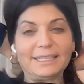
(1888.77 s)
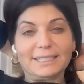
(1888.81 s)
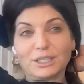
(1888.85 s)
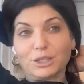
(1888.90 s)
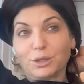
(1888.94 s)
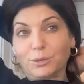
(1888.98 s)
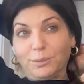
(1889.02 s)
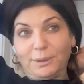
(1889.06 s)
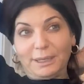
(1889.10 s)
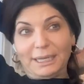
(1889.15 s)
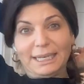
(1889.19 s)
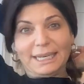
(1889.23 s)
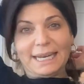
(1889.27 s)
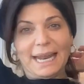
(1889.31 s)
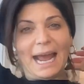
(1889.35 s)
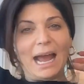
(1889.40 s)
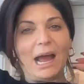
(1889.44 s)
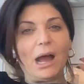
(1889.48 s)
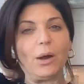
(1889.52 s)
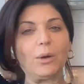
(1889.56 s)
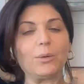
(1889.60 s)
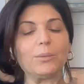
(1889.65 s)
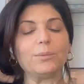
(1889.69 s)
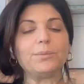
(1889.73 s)
I still bleed
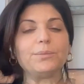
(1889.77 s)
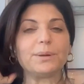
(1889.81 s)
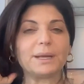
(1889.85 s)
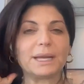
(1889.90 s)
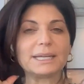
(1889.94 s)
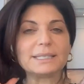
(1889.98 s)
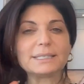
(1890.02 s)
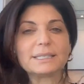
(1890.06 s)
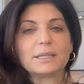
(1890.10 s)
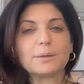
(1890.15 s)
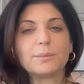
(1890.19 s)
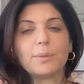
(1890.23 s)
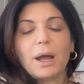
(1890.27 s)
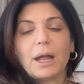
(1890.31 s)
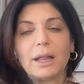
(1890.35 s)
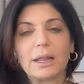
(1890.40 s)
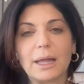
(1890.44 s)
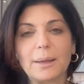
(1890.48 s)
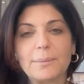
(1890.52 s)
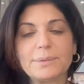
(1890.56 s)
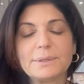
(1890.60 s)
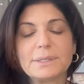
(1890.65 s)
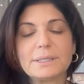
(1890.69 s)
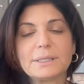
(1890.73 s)
now because of the
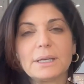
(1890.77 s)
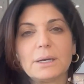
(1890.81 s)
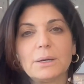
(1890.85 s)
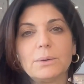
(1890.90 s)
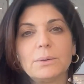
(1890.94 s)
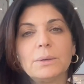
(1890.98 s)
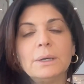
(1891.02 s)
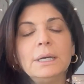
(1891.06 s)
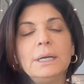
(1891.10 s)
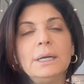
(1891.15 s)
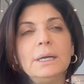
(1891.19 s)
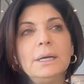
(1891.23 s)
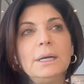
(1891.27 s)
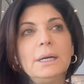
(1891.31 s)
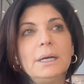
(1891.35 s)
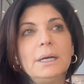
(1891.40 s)
polyps. So,